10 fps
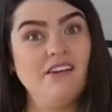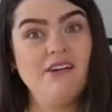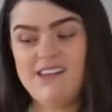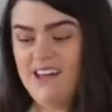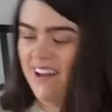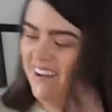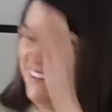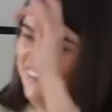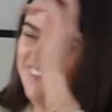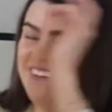no idea.
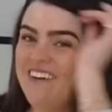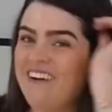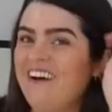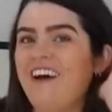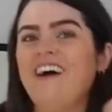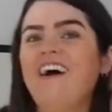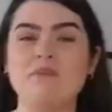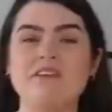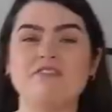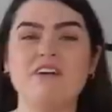
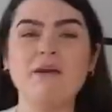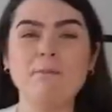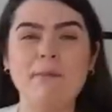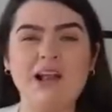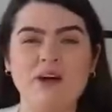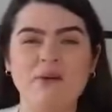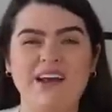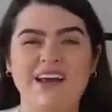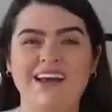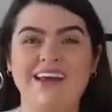But it's very
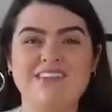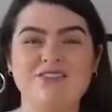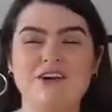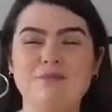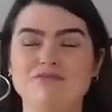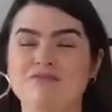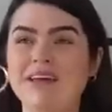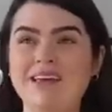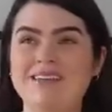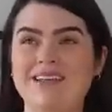billowing, it's very
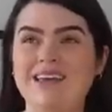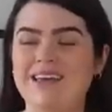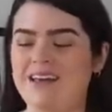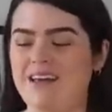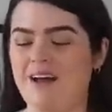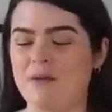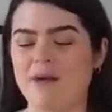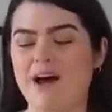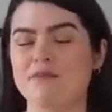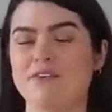breezy.
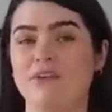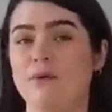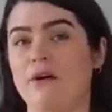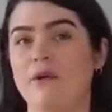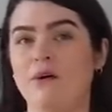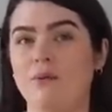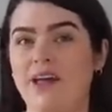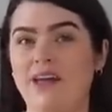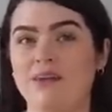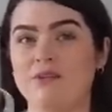Perhaps if you were going
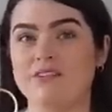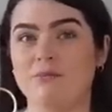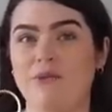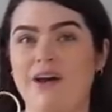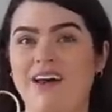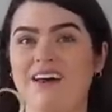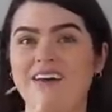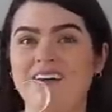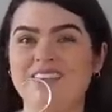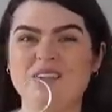away and it was somewhere
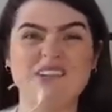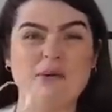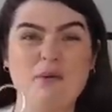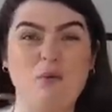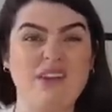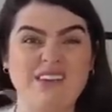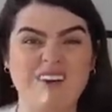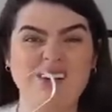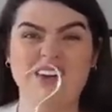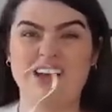that was a little bit
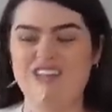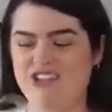windier or like